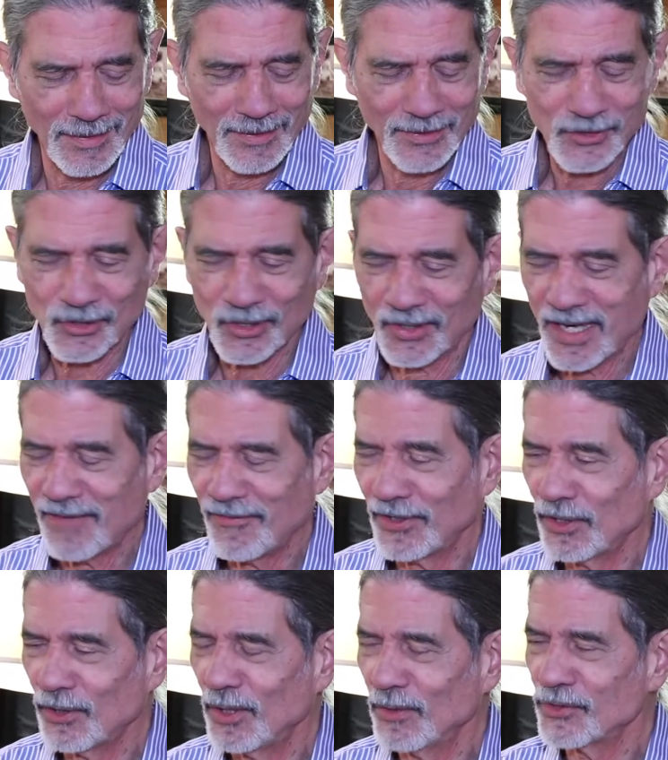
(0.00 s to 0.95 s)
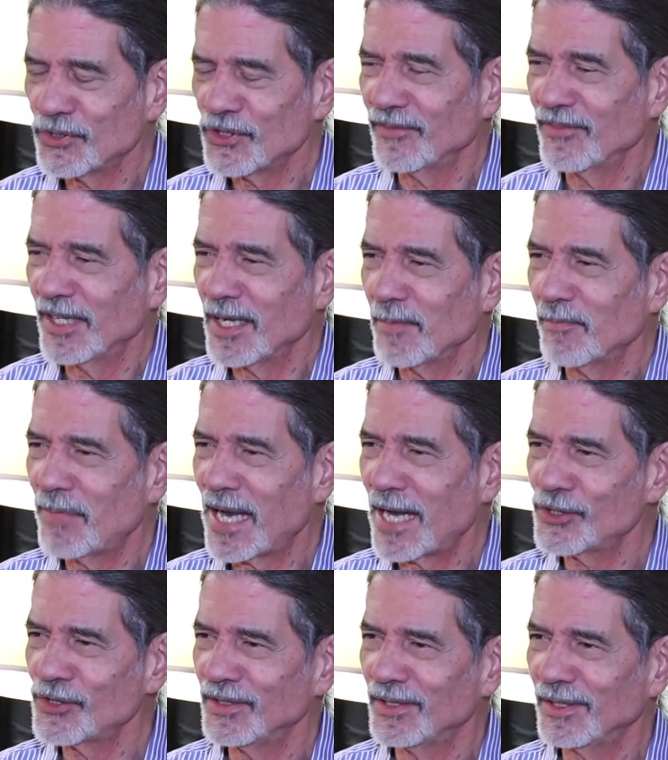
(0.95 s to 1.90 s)
so even though it was a very
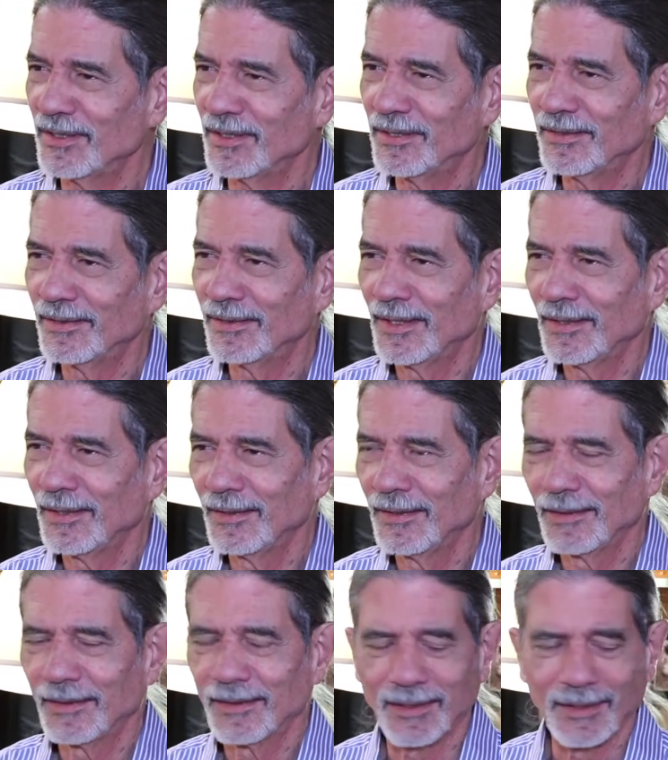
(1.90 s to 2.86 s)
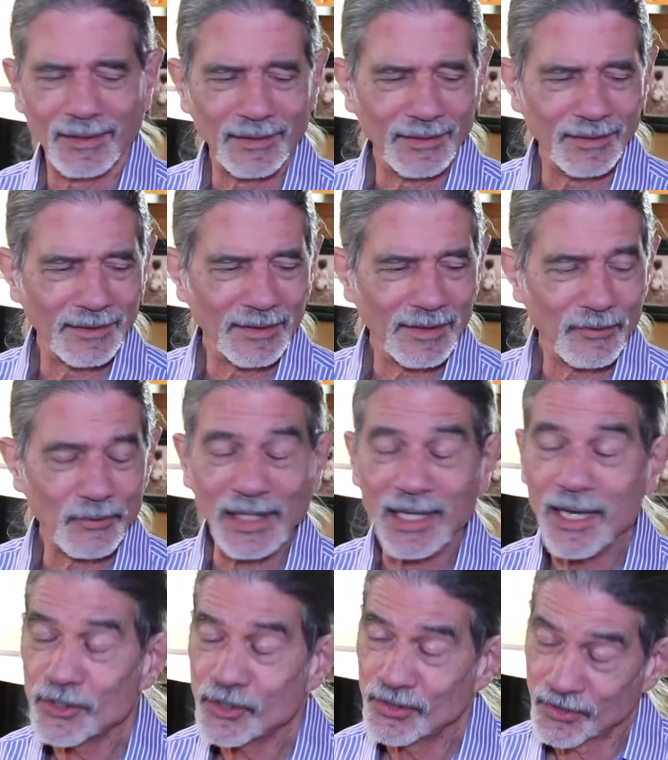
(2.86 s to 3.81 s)
passionate
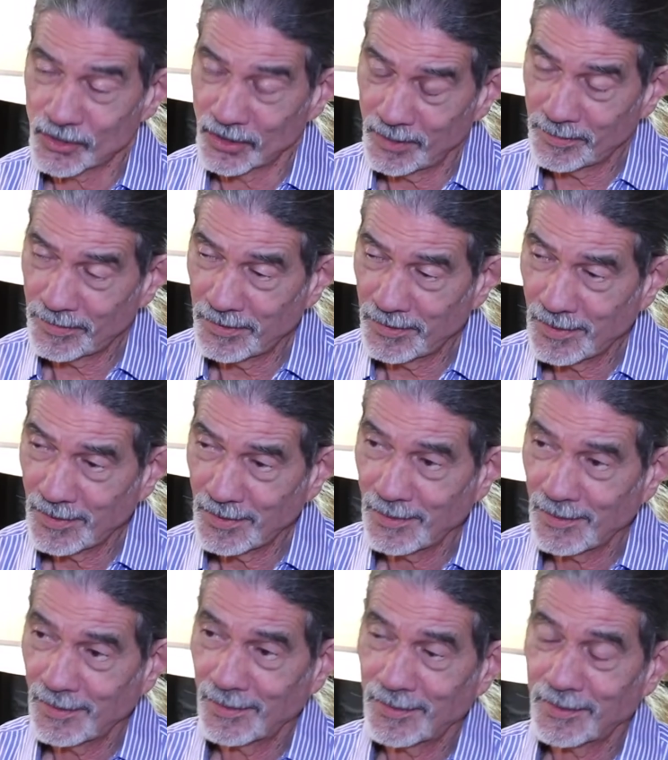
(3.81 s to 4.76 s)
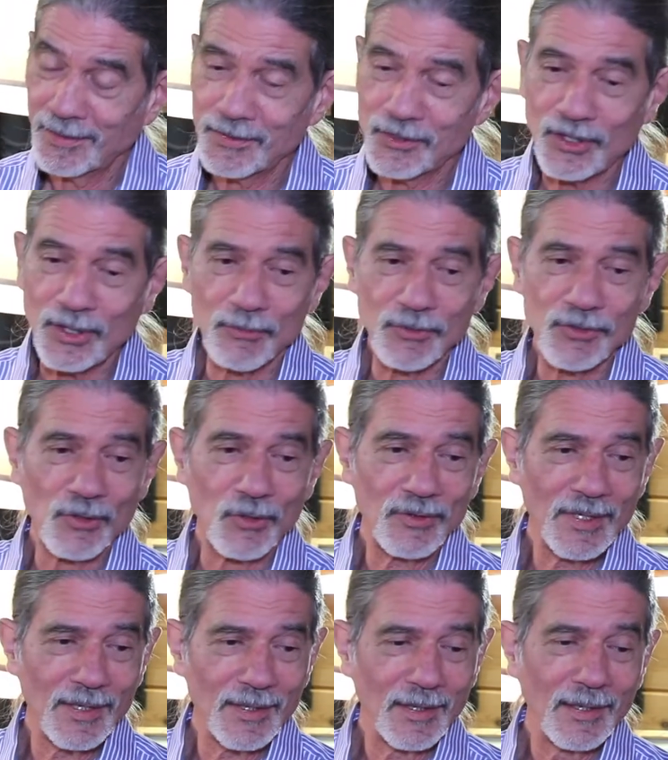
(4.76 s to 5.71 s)
relationship, she was
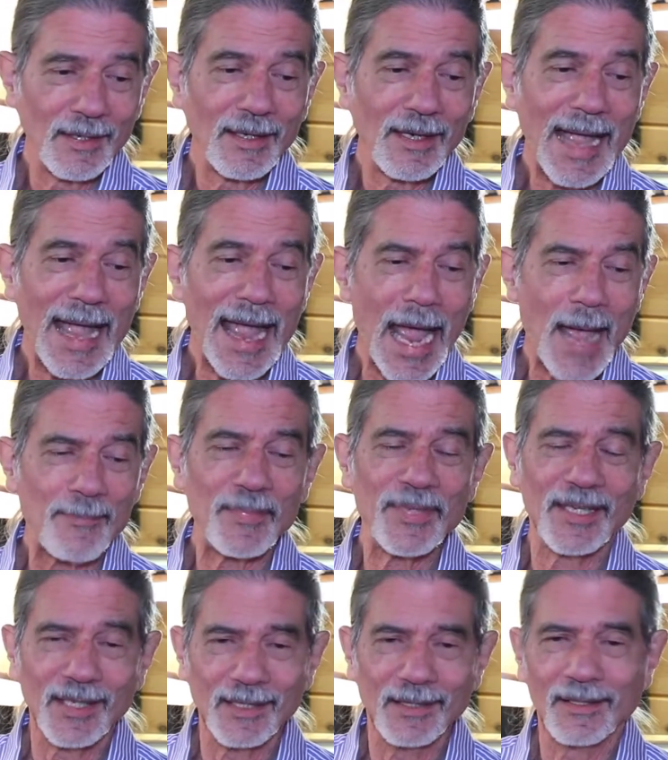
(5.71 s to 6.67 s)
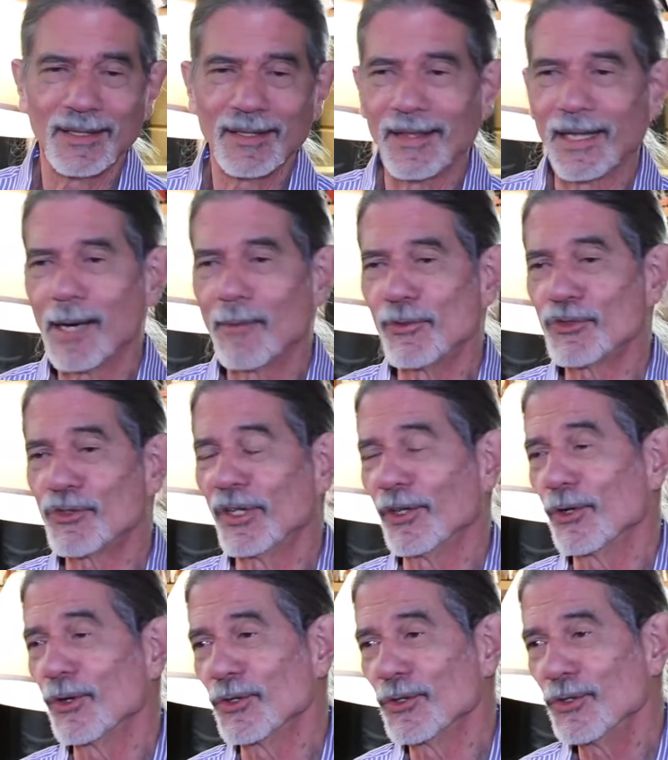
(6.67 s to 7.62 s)
happy that I was going
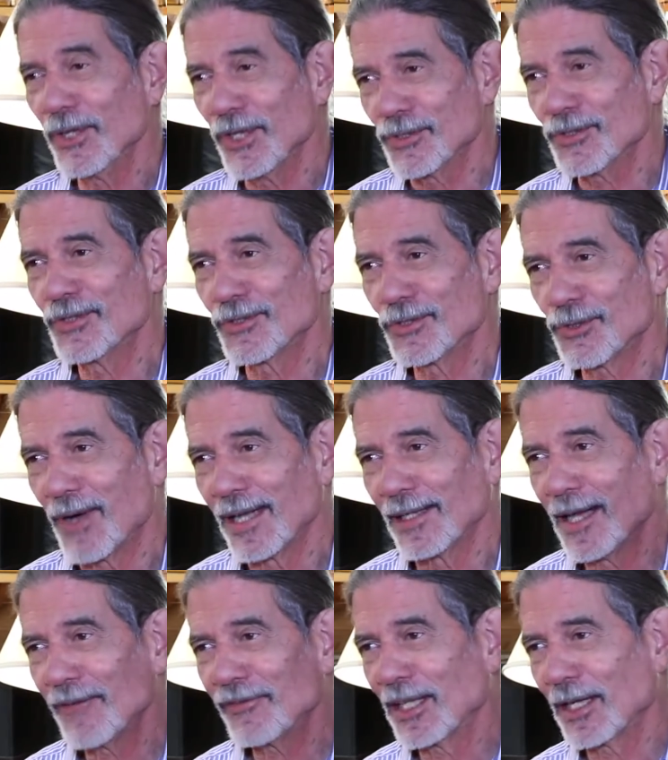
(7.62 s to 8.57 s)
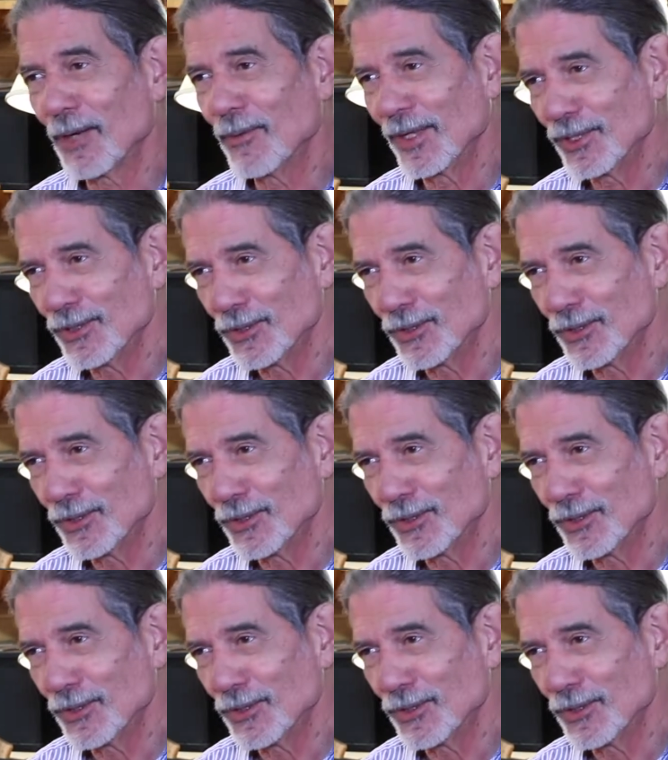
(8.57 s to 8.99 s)
to go to Greece. So I left and I went to